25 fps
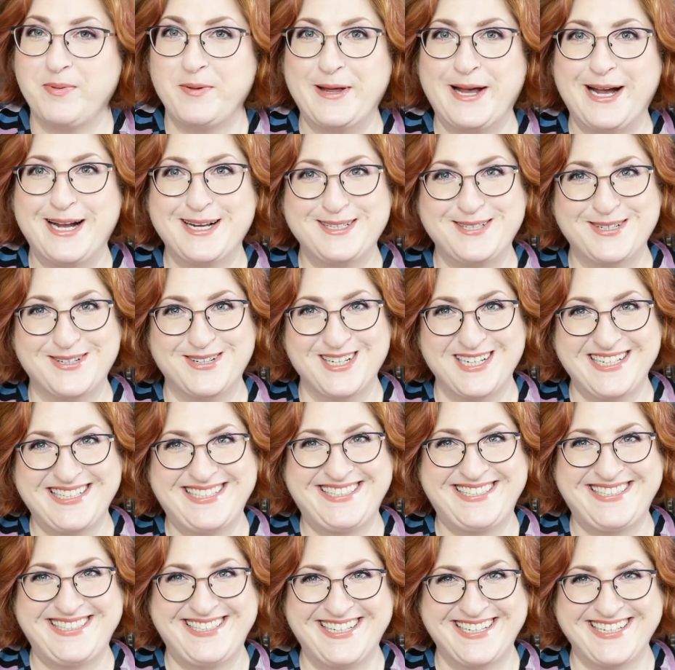plot
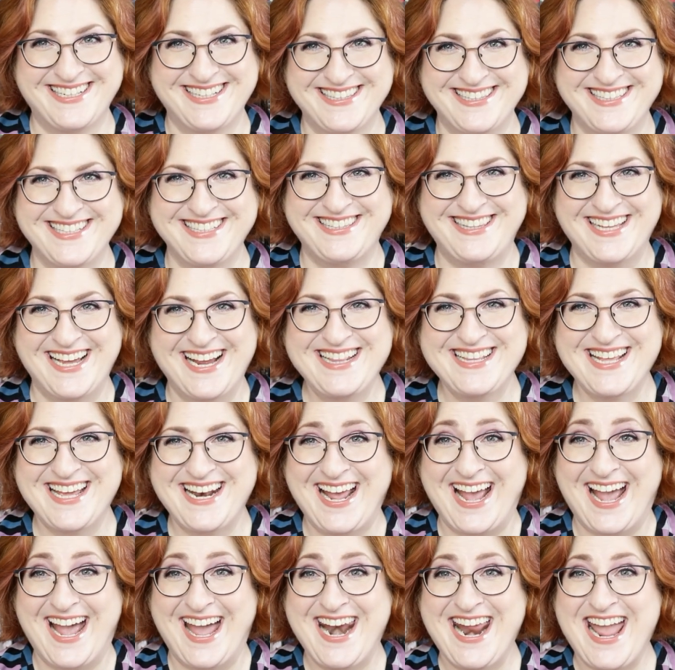twist the thing
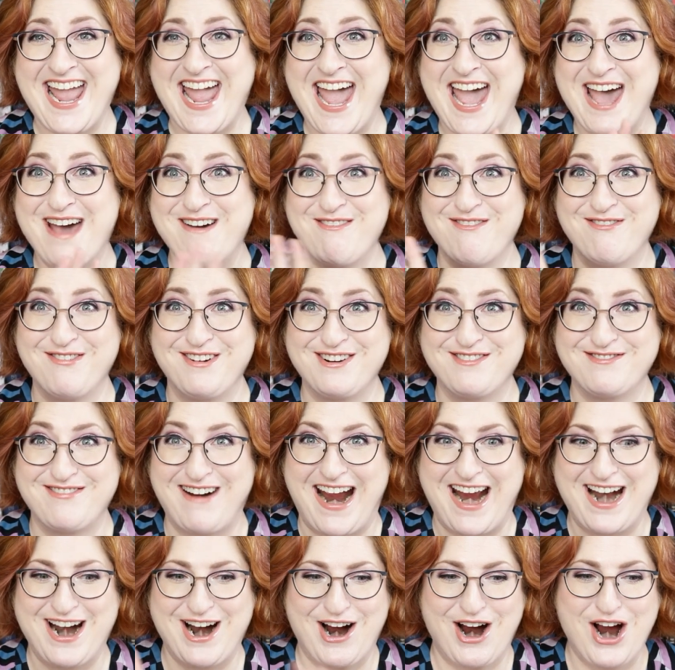that had every
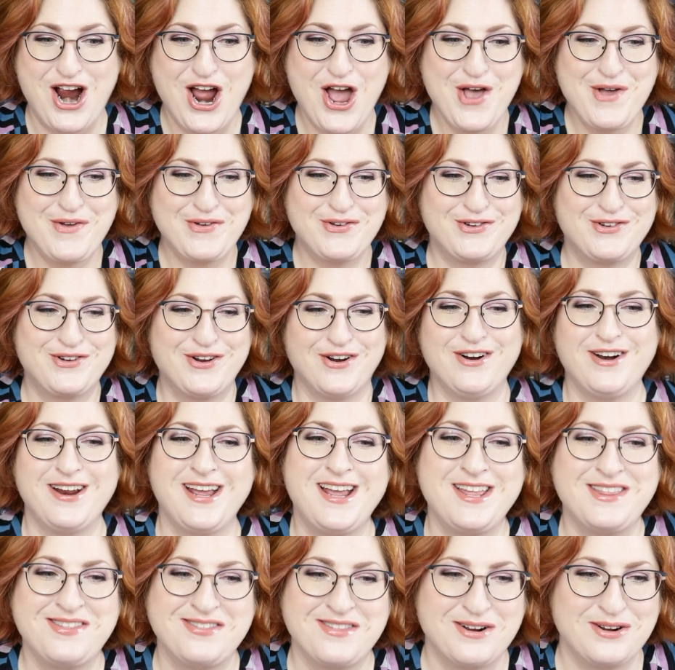writer
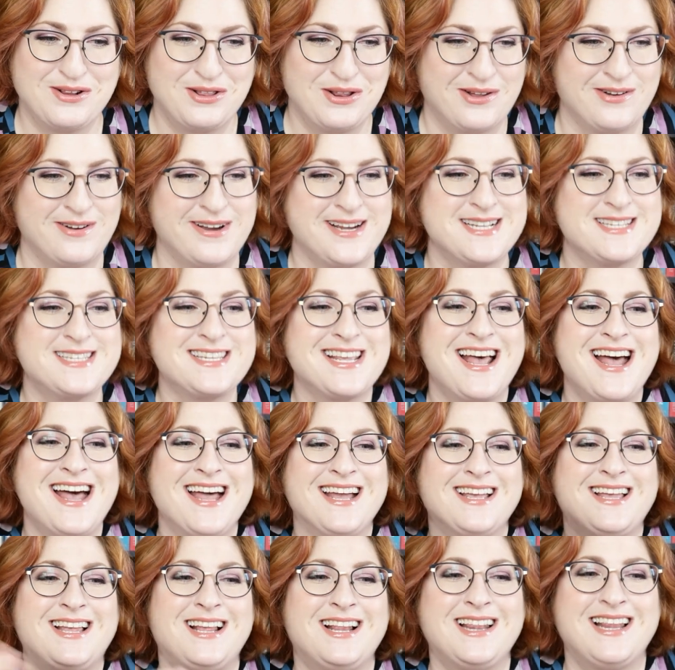girding their loins,
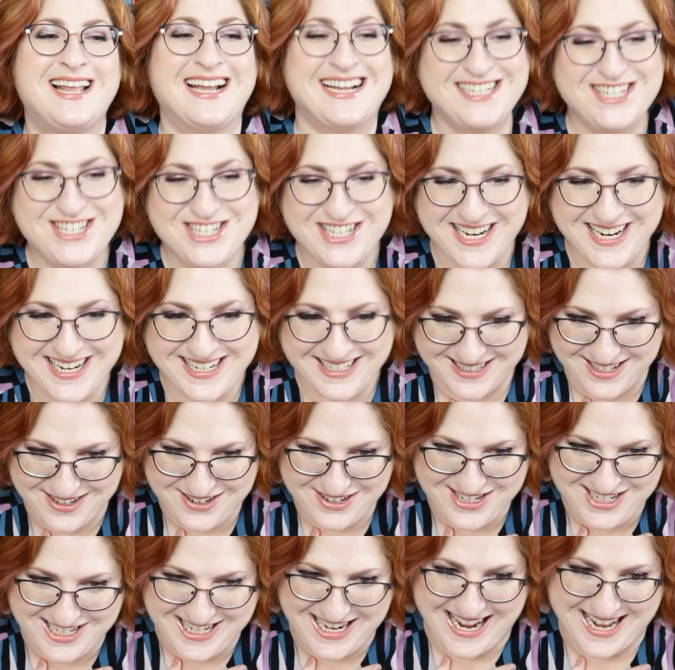clutching
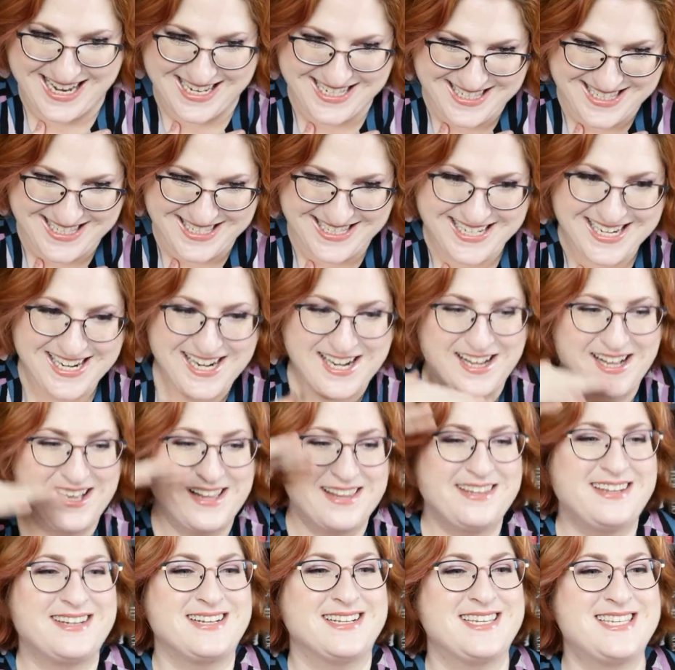their chest,
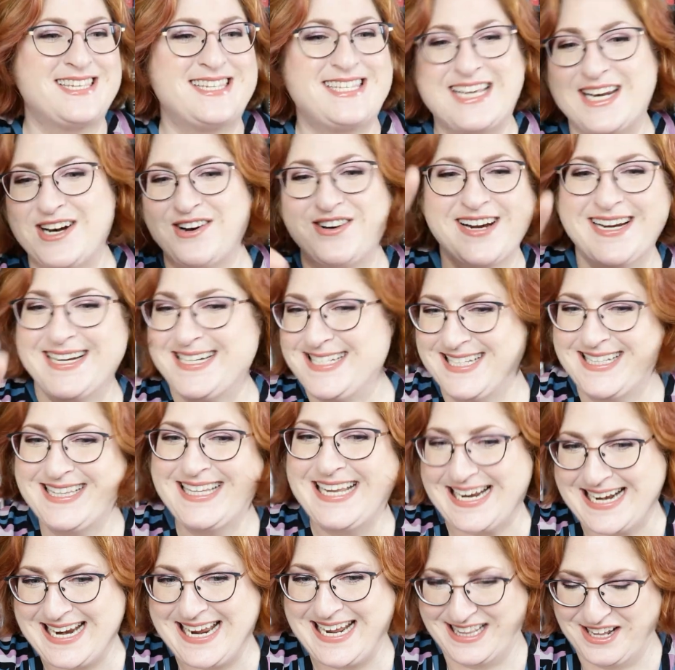considering
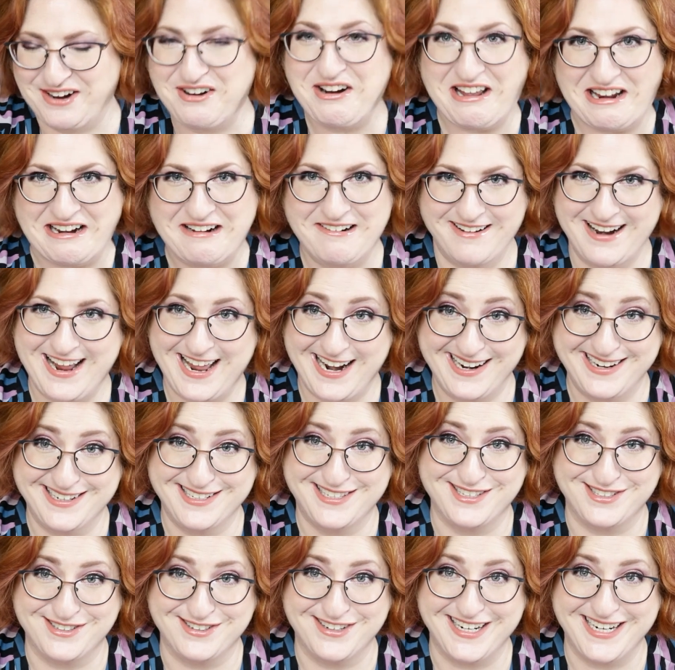deleting their internet
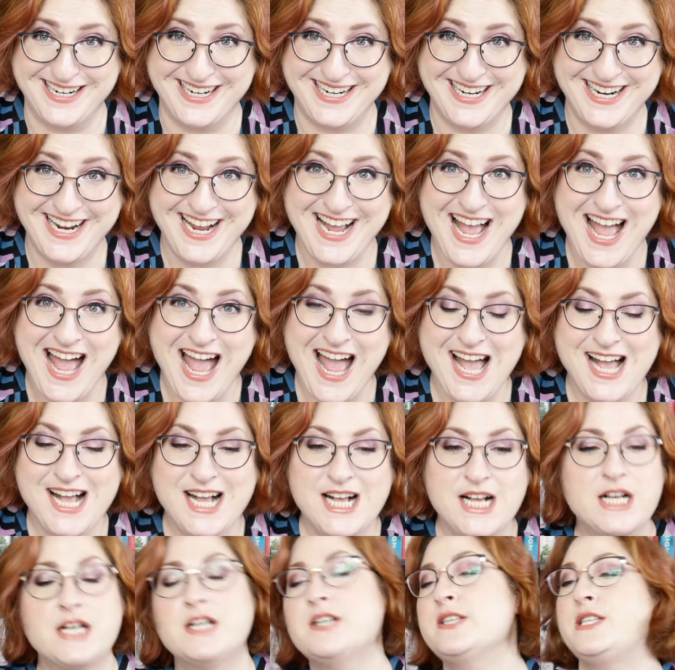history.
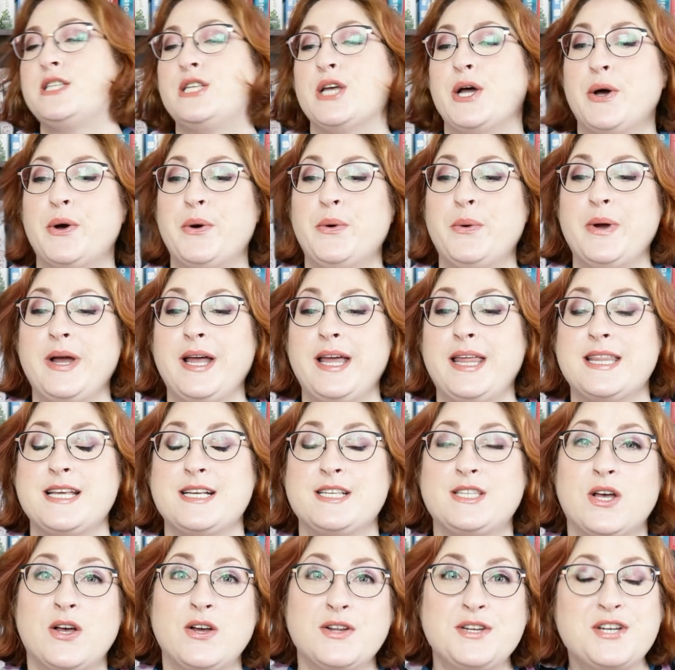So
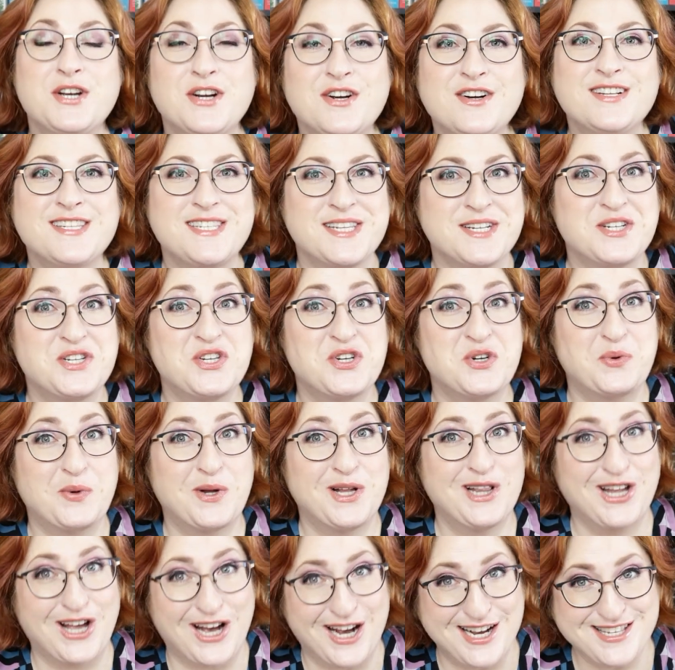this all turns into a
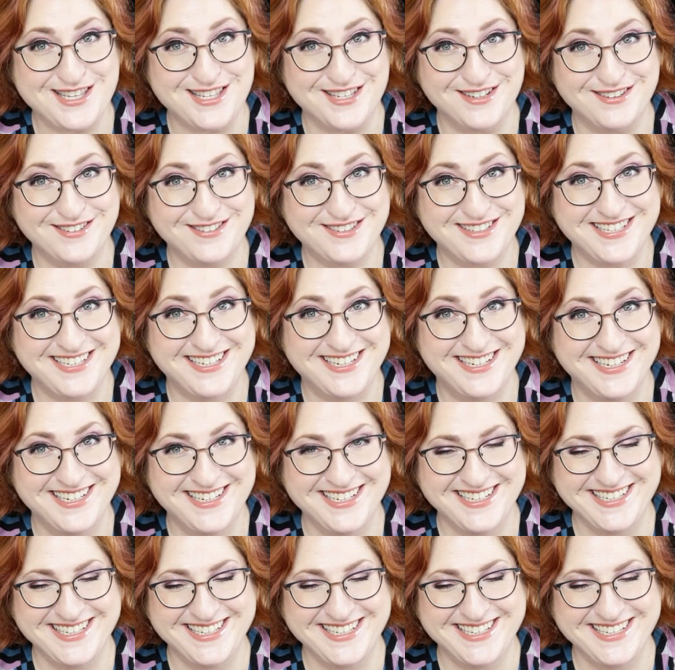lawsuit.